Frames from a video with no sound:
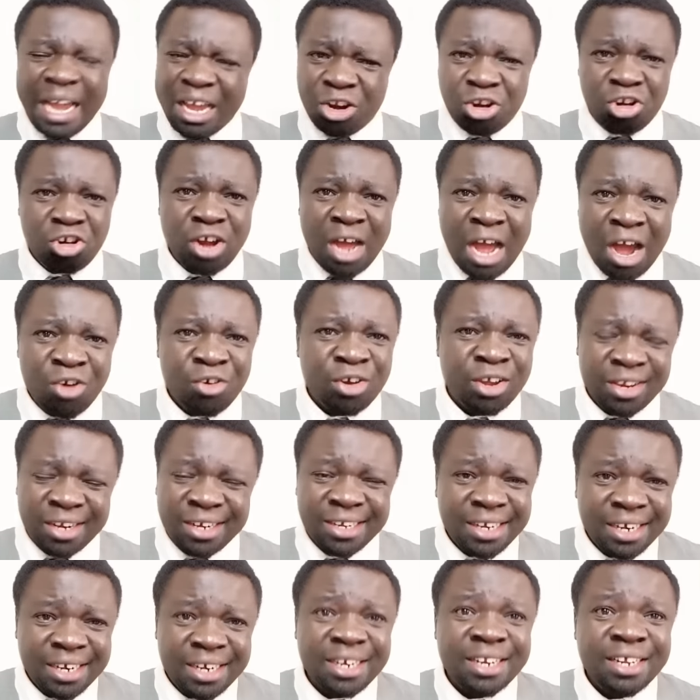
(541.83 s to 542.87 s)
I don't know how we
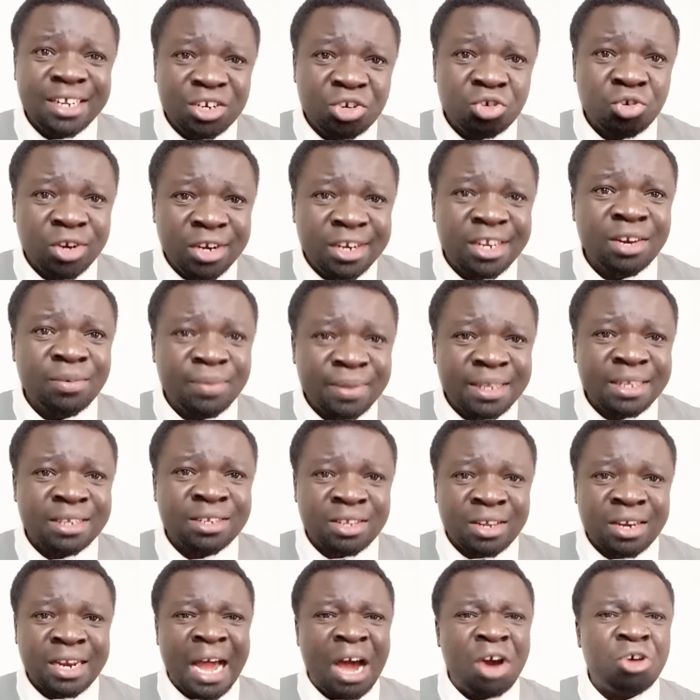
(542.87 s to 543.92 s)
really do deal with this
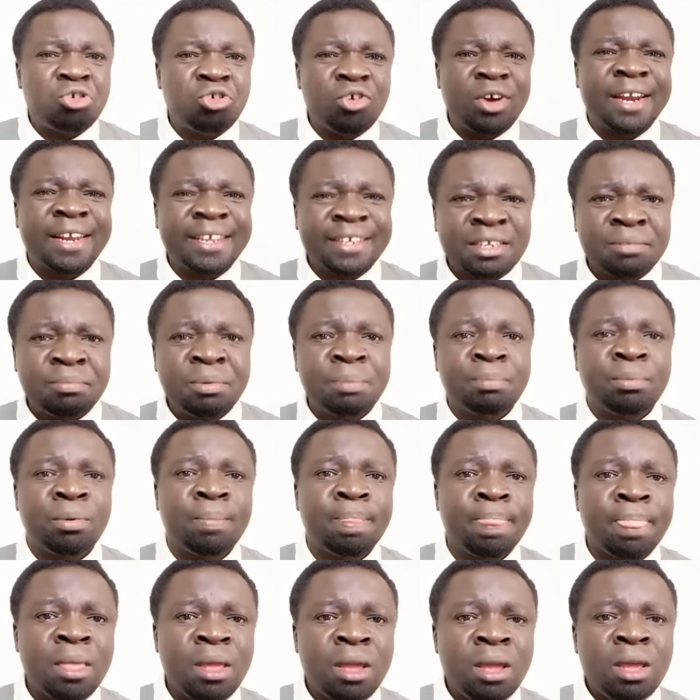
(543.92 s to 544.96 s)
one. How do you arrest people?
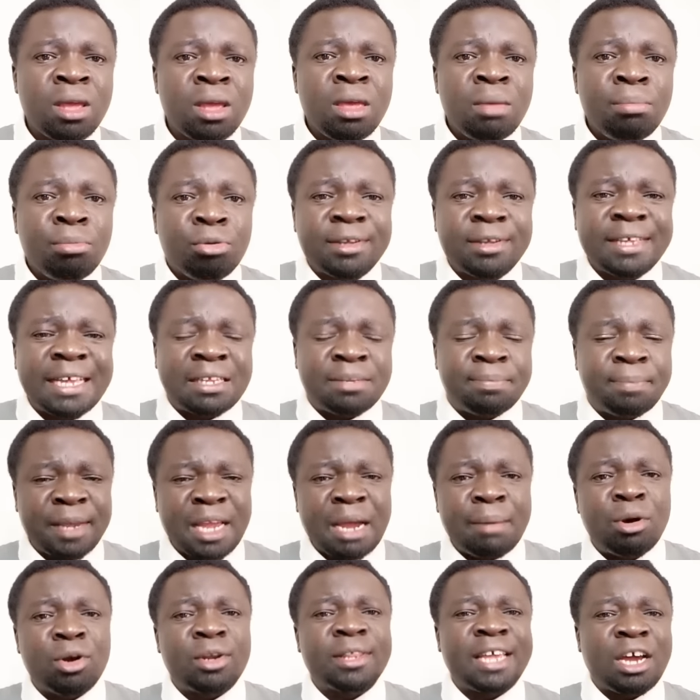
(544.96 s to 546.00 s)
Because I'm speaking
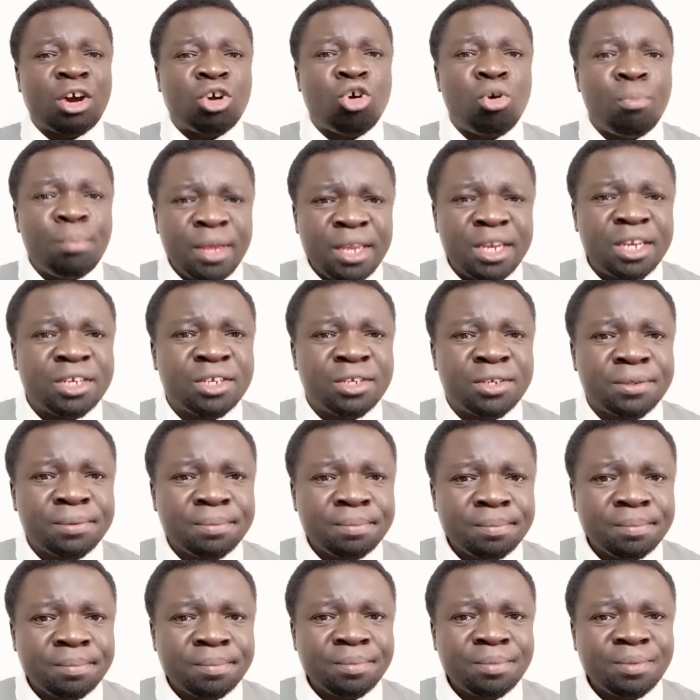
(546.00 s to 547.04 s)
about their community.
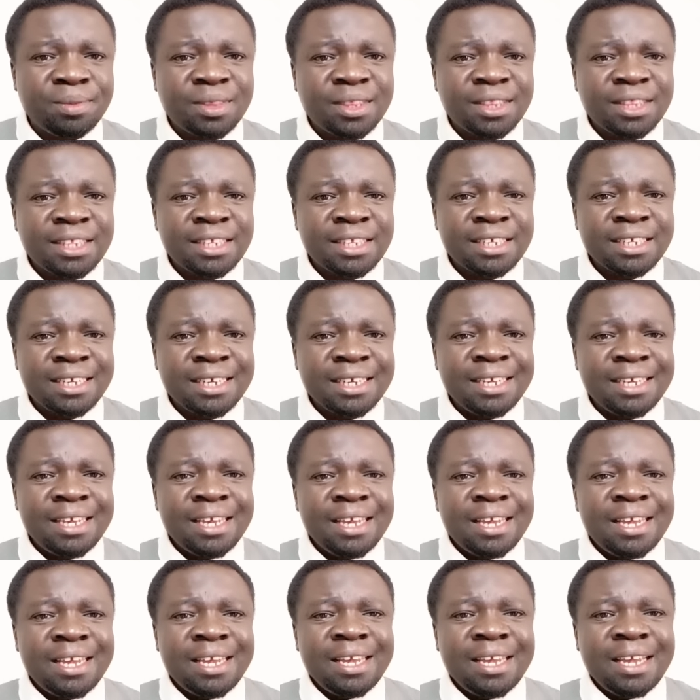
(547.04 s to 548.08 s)

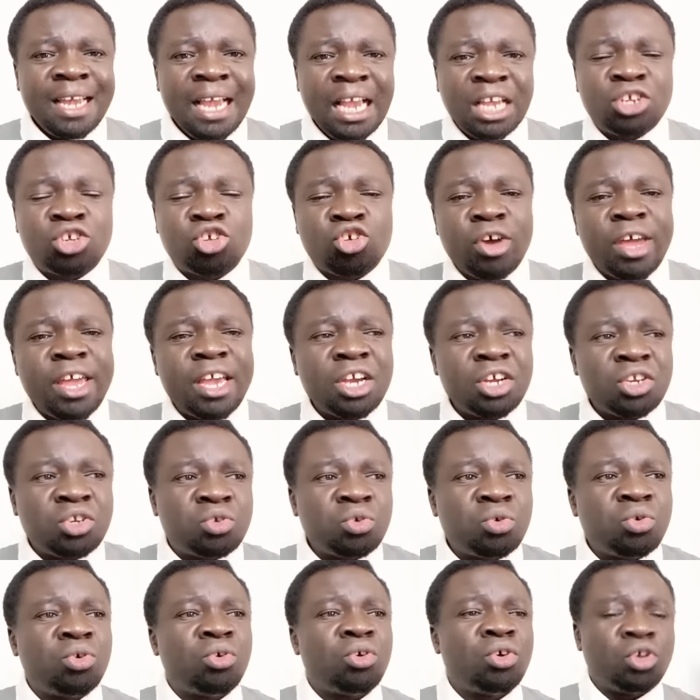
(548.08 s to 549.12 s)
He's going
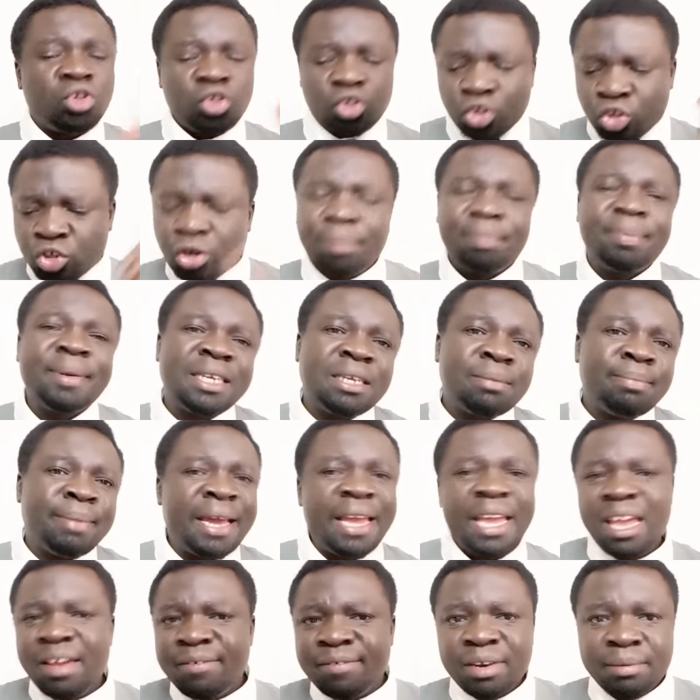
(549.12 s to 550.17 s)
to stop it by
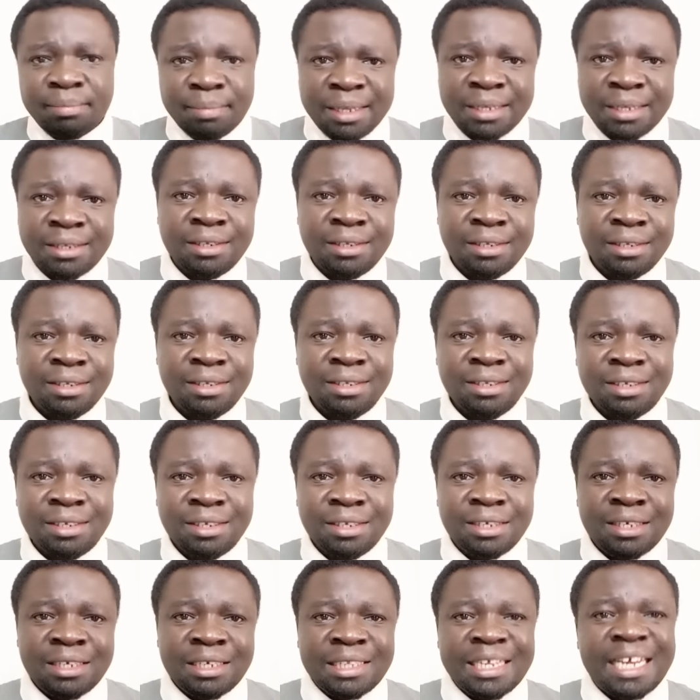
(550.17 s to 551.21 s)
every means.
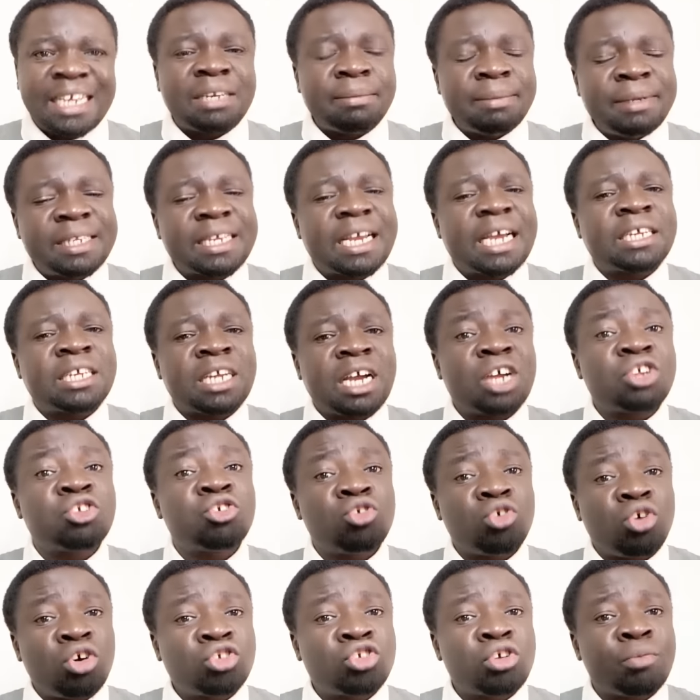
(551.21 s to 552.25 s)
That means Gachagua
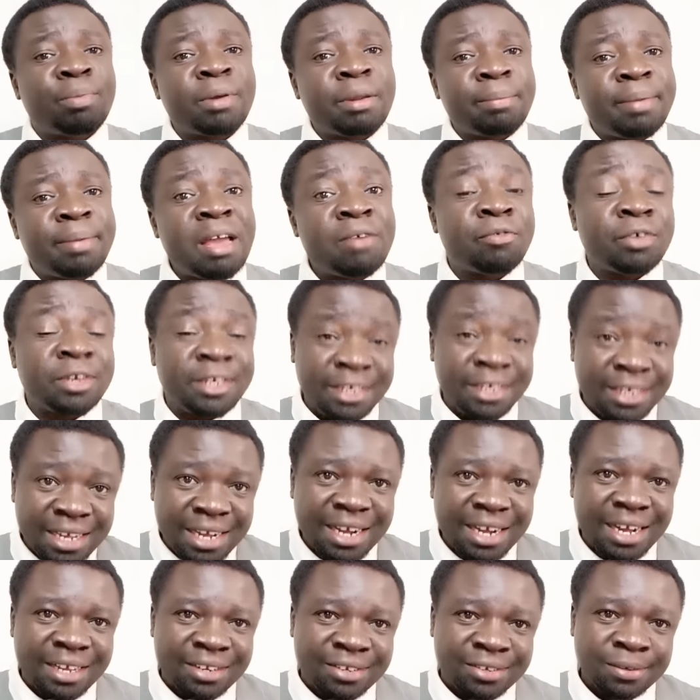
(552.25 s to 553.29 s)
should also prepare for tear
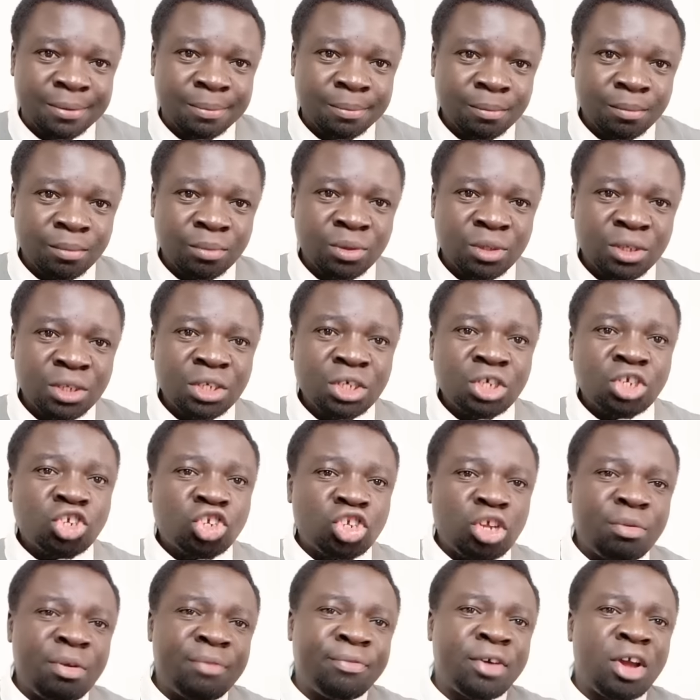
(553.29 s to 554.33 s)
gas.
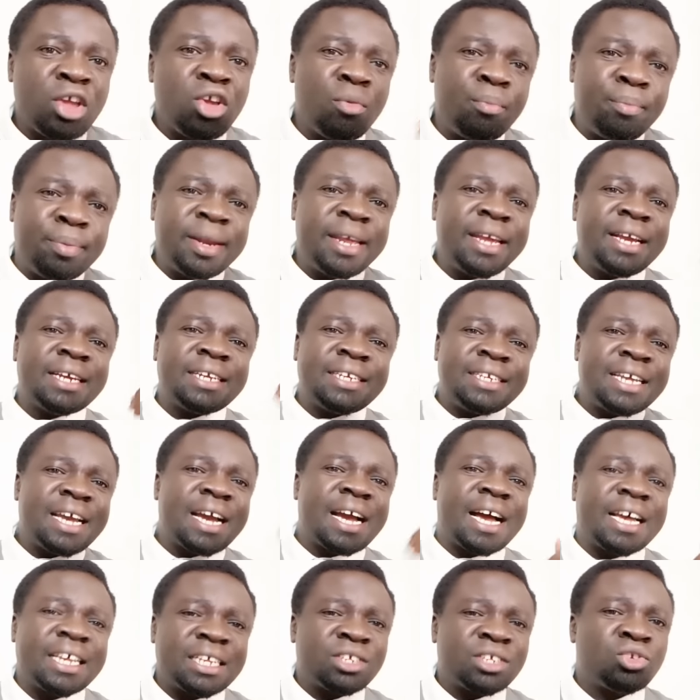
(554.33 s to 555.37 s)
So before you bring tear
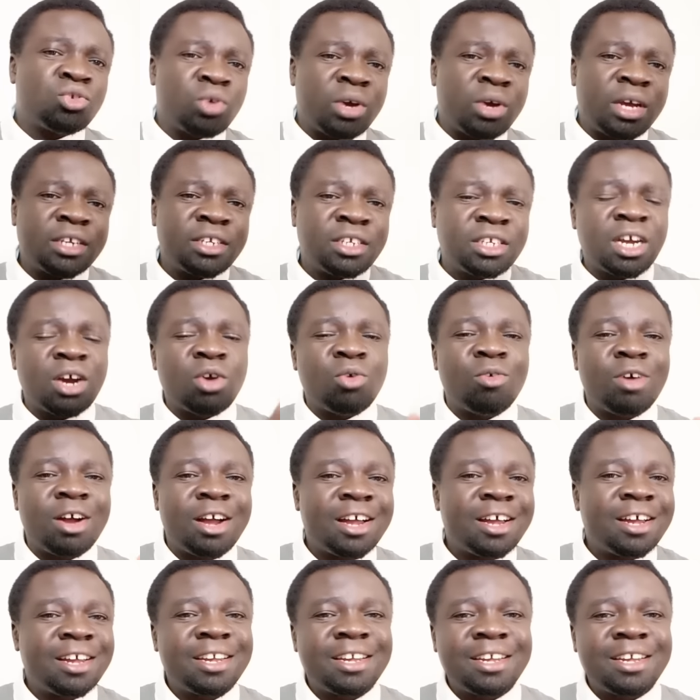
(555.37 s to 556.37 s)
gas to Gachagua,